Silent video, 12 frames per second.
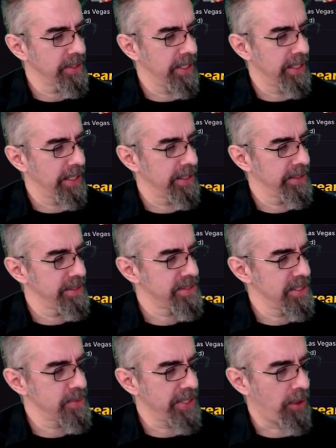It
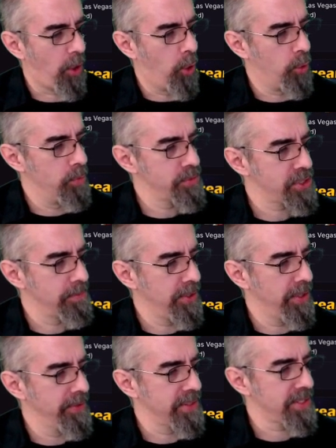seems like home should be
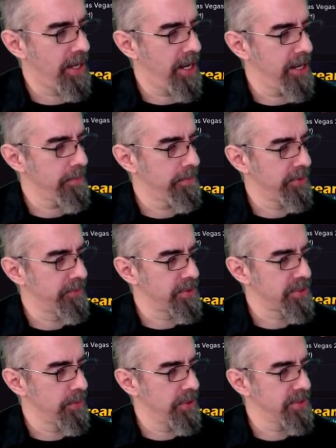on the top, but for
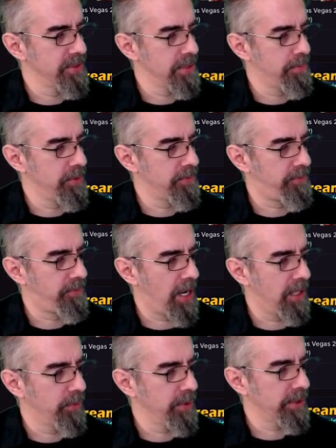some reason they put
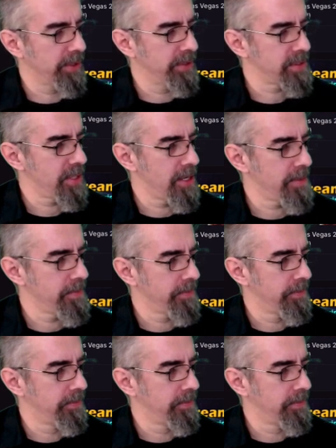following on the top.